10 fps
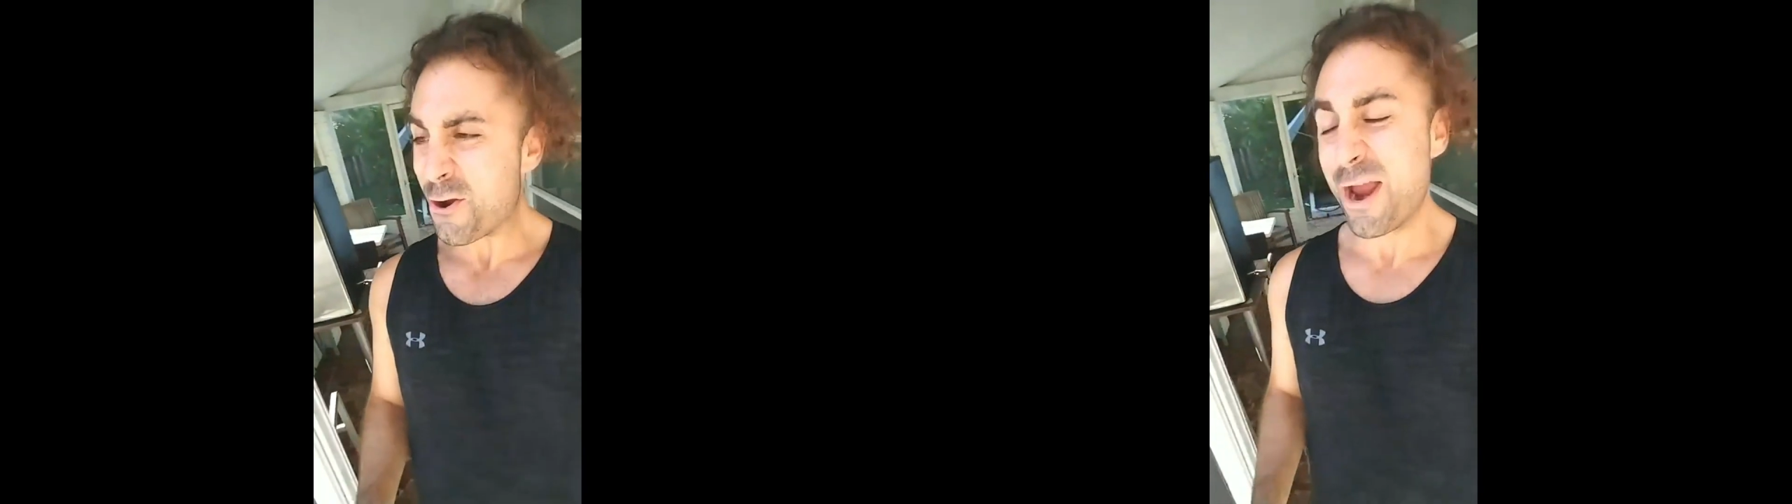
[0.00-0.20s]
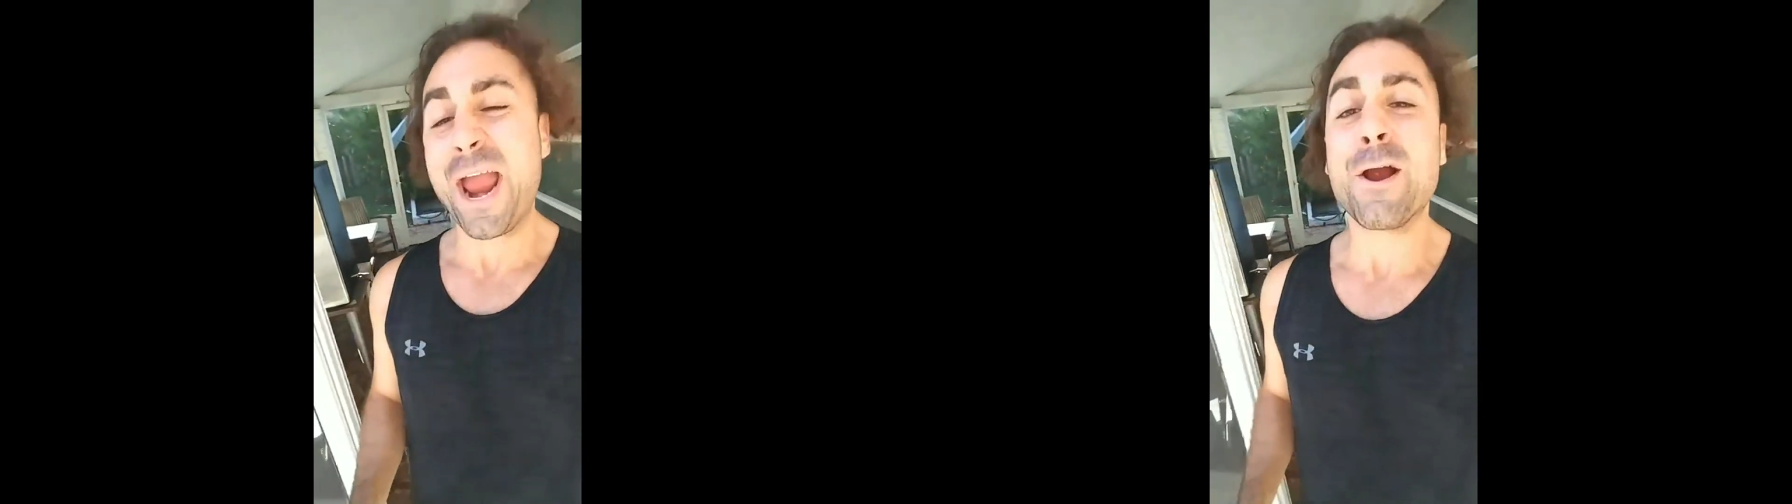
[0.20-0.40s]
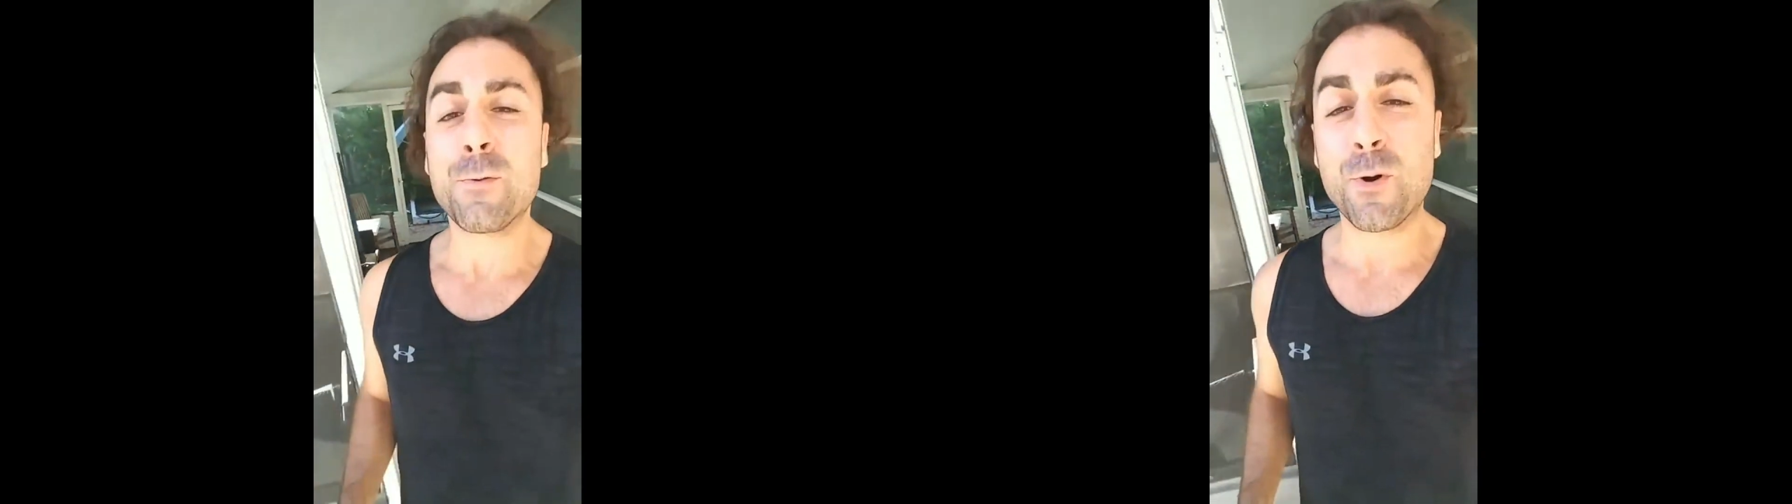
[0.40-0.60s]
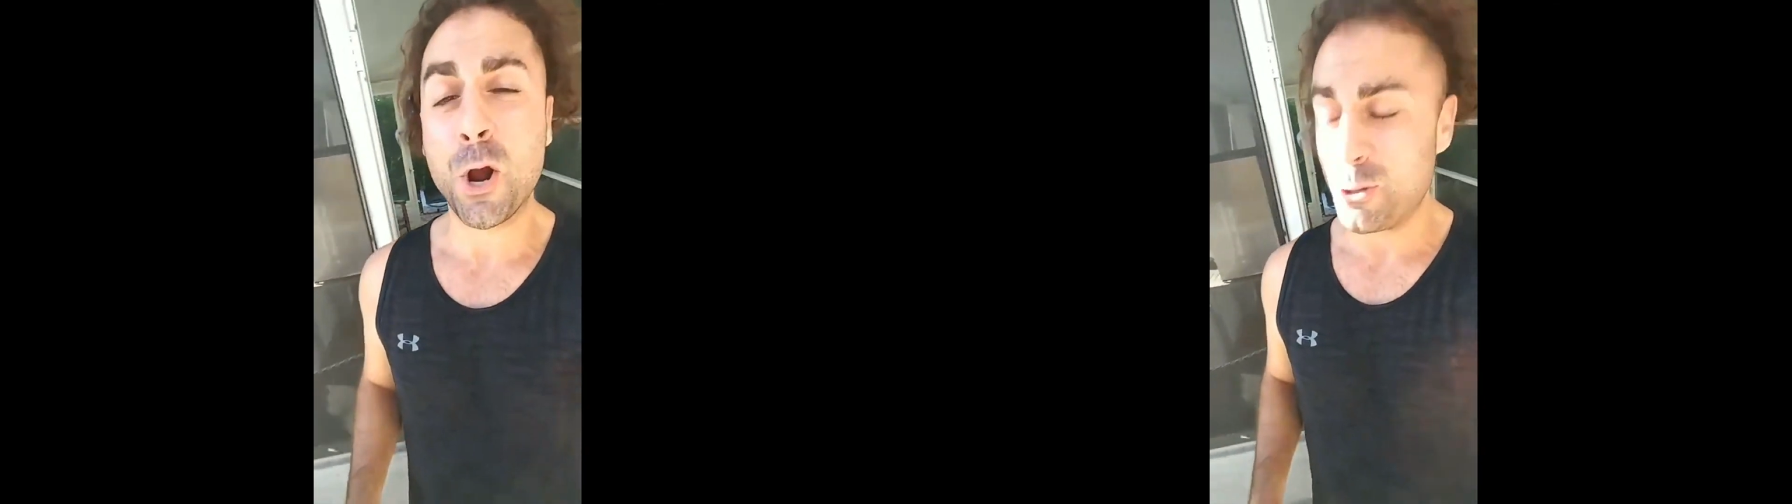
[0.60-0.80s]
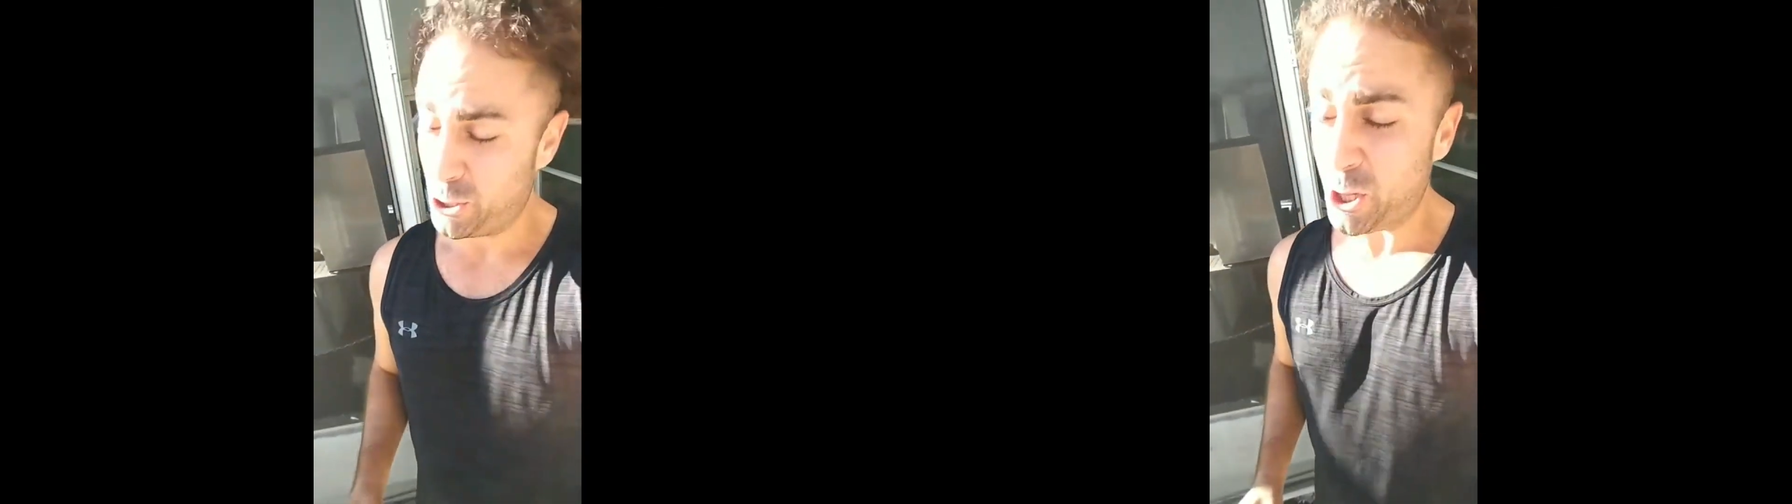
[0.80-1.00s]
your hair,
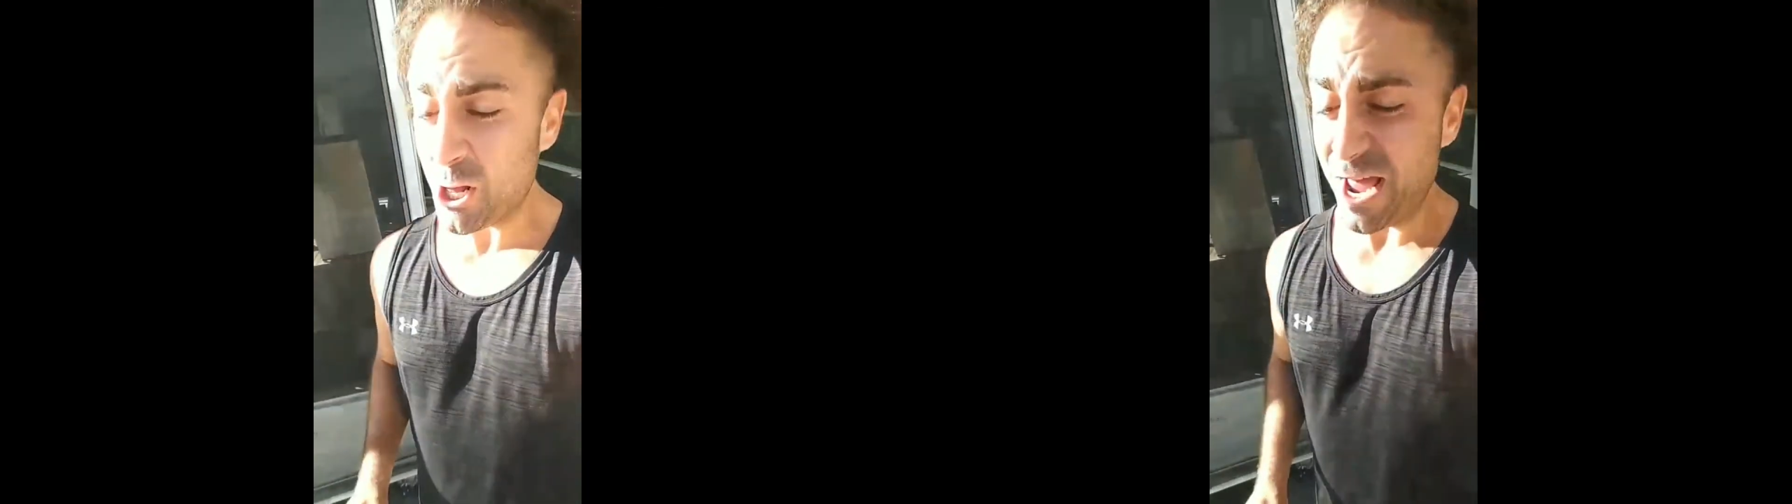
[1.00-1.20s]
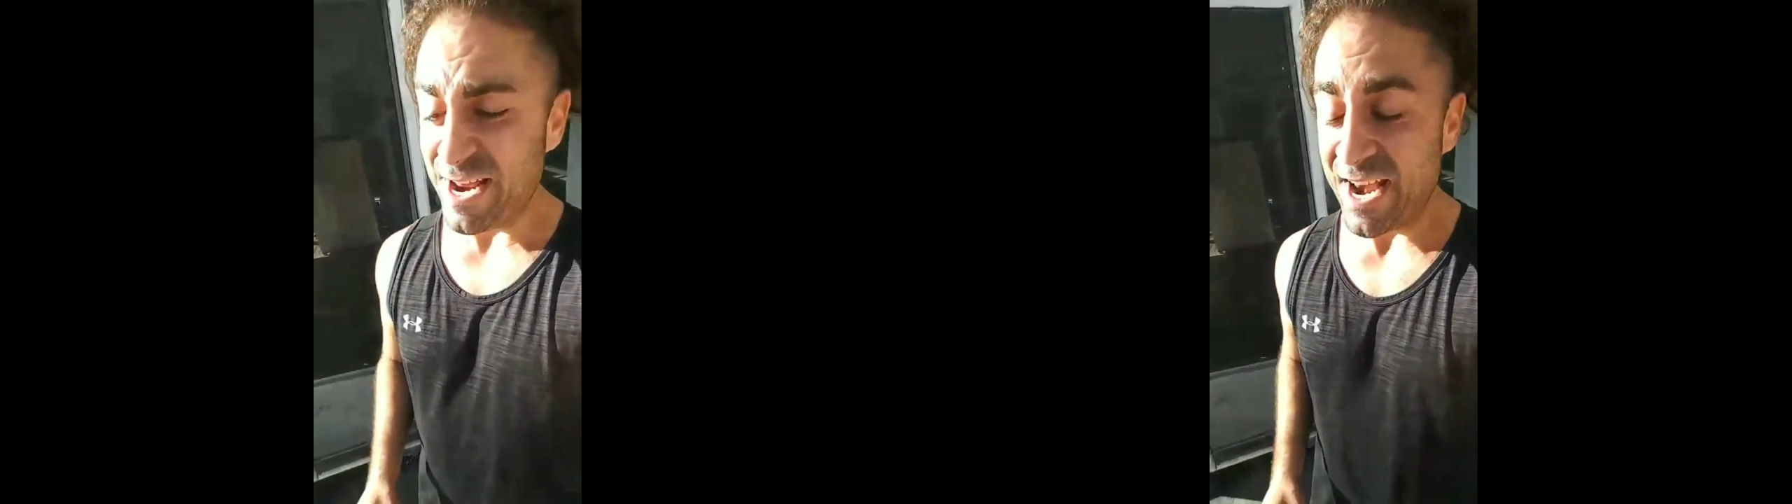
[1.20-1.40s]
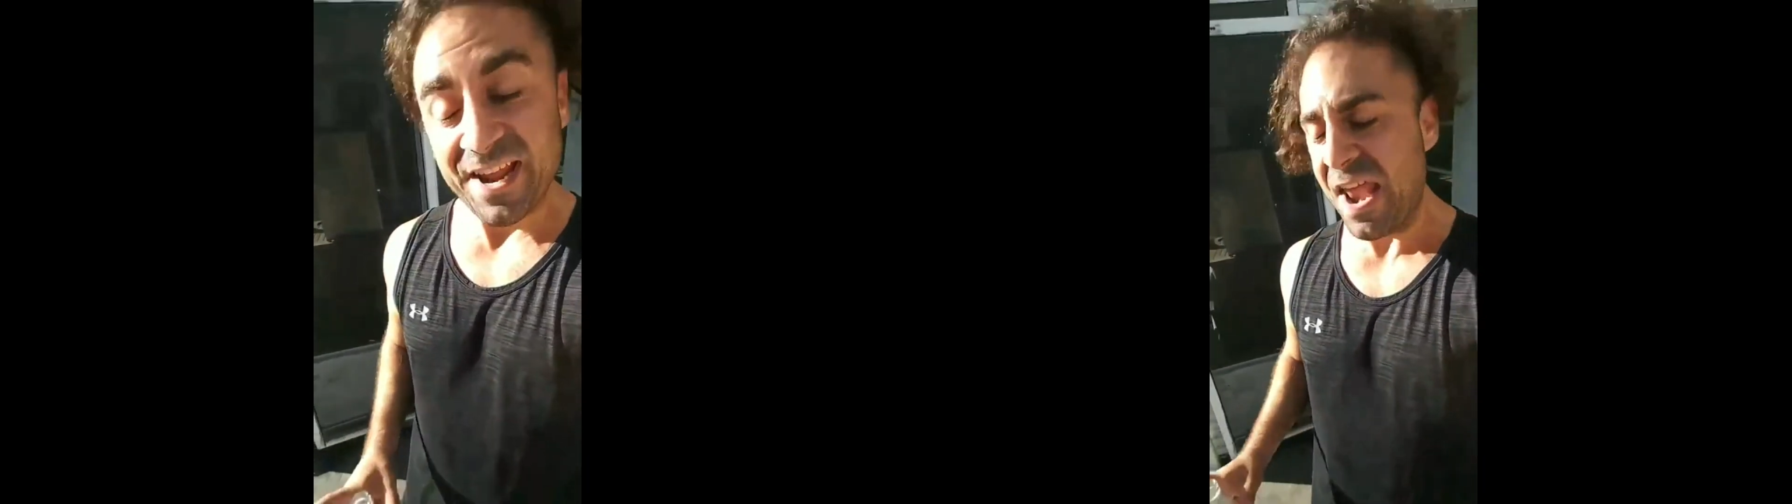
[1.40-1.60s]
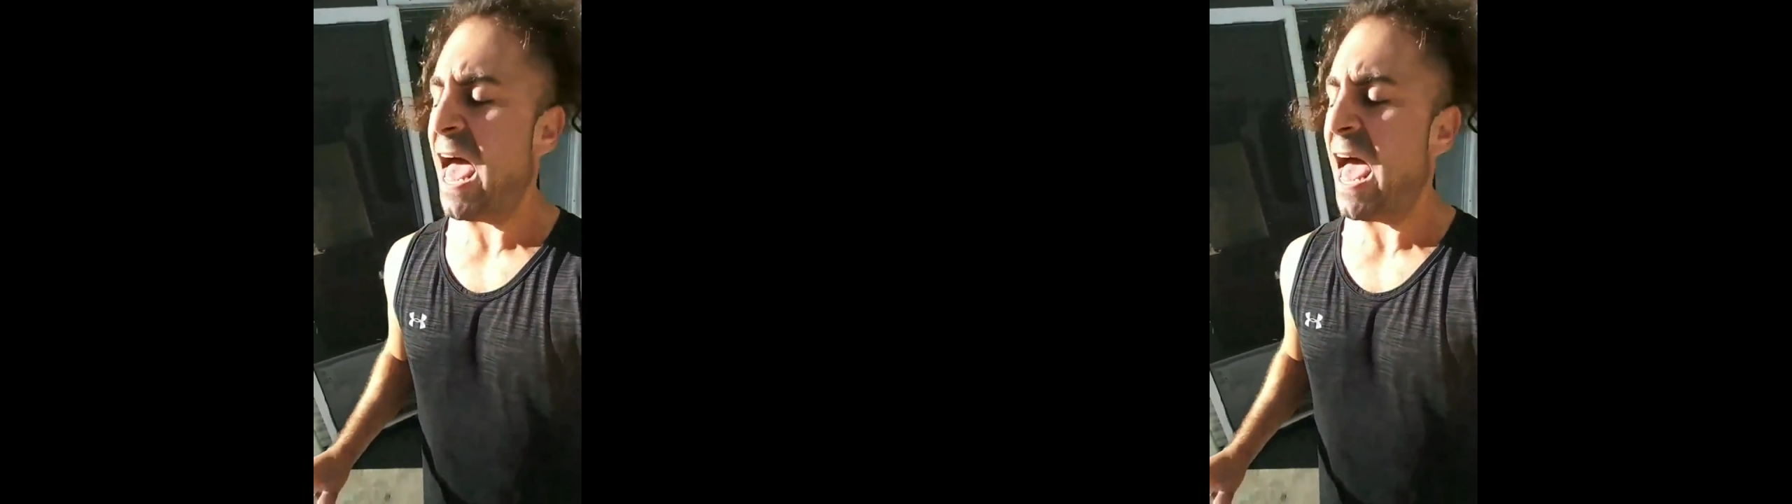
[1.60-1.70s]
bro, you look like an idiot.